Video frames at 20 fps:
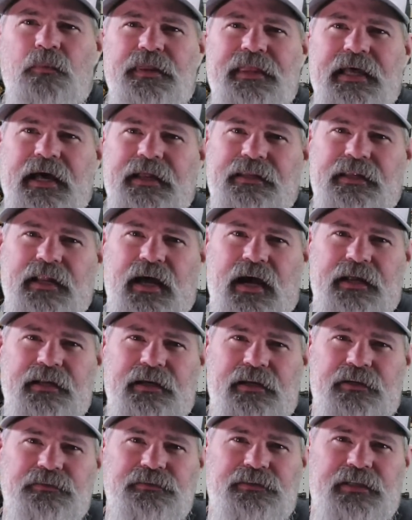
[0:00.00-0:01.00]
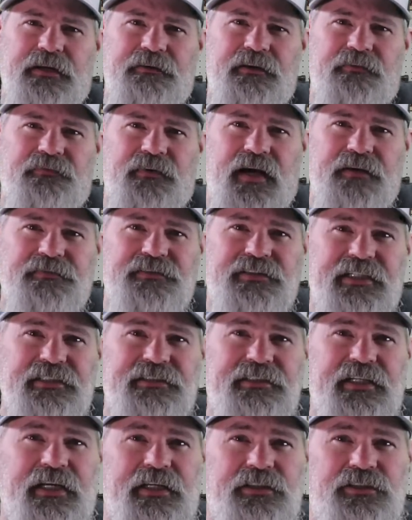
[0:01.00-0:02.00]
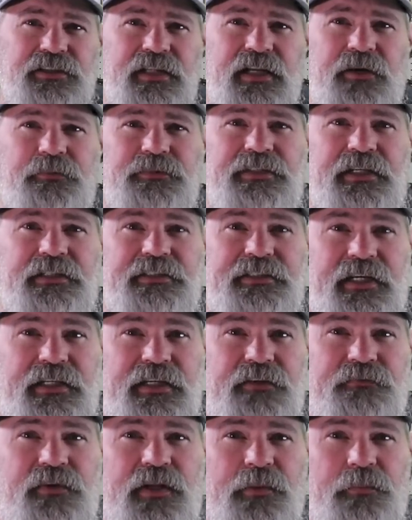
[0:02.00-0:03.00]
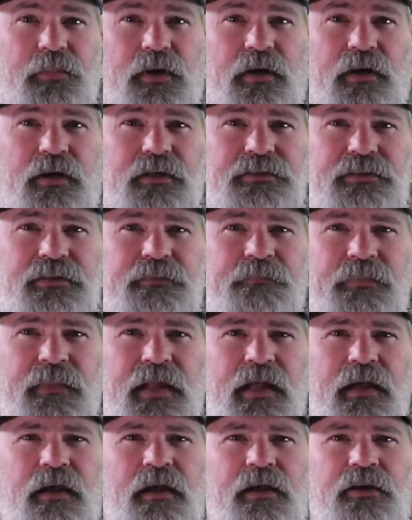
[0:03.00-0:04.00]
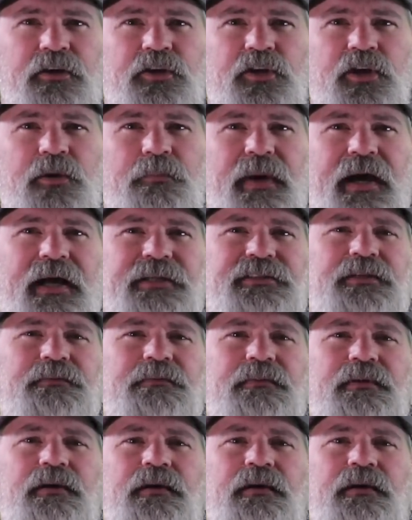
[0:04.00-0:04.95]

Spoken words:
with that 975cc engine that was intended for the Bronx? Can you imagine